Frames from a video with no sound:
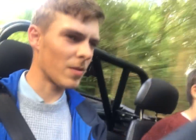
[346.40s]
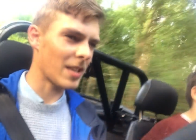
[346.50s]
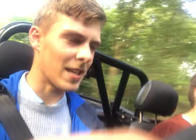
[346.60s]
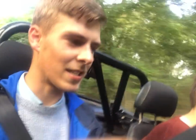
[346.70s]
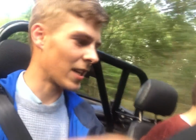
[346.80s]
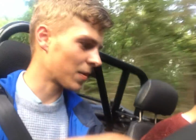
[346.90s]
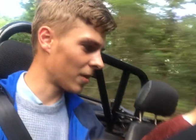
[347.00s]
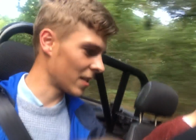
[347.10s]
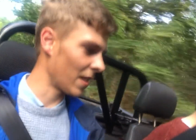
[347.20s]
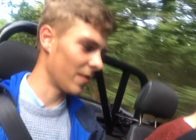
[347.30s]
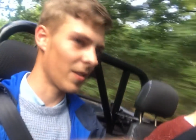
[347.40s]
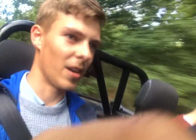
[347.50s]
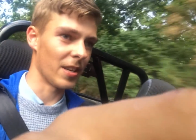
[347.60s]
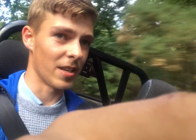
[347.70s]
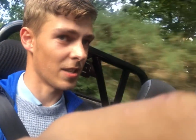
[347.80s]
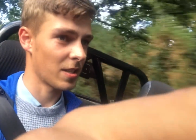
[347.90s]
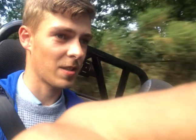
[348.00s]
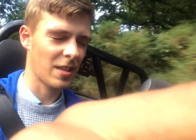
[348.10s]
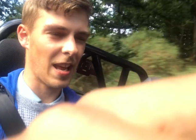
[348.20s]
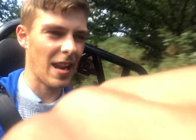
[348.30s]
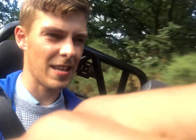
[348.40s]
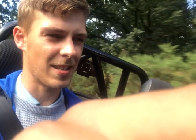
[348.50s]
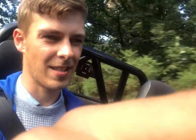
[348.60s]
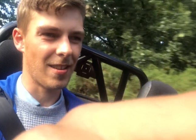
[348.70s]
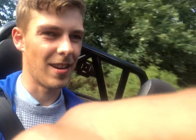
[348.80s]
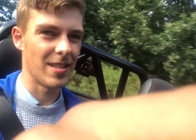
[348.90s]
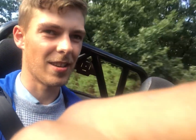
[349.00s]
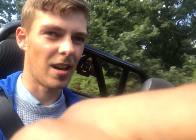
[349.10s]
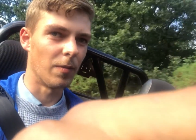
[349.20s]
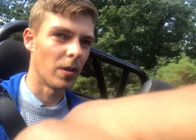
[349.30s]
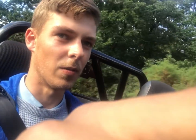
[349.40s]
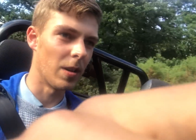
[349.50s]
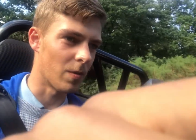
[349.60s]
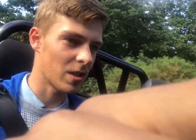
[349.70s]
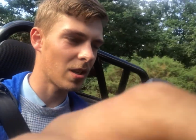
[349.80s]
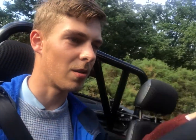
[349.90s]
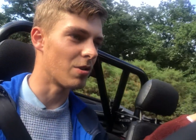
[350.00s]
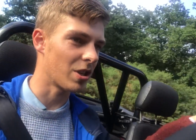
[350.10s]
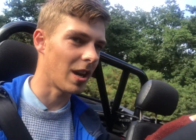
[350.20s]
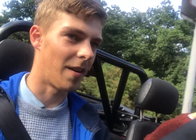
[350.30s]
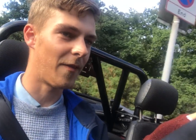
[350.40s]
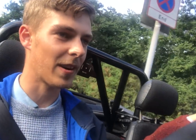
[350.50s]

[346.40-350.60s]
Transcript: what was that? 6.79? Yeah, just get that as a started time. It was so shit. I